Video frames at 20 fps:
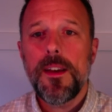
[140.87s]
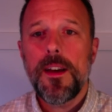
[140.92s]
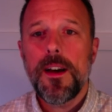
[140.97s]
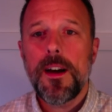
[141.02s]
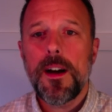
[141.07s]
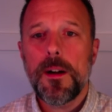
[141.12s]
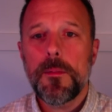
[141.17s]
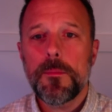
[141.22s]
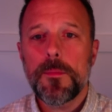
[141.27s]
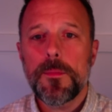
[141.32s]

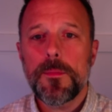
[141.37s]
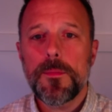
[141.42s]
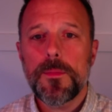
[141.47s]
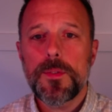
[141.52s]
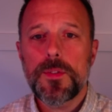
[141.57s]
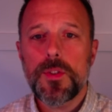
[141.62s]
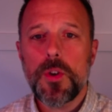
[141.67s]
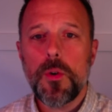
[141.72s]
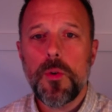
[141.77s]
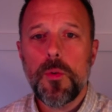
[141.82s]

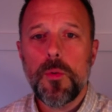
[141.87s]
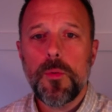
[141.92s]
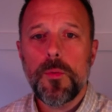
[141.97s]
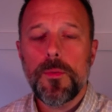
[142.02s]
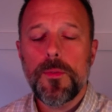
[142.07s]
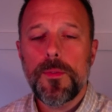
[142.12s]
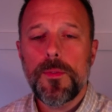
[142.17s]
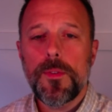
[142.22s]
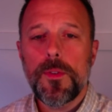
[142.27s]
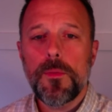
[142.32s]

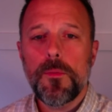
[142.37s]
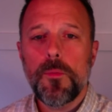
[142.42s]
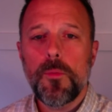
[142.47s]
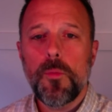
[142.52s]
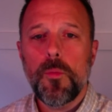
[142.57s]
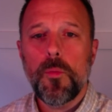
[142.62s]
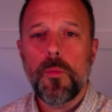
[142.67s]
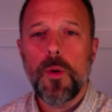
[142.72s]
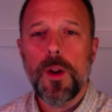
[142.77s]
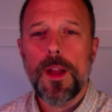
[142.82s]

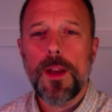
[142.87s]
What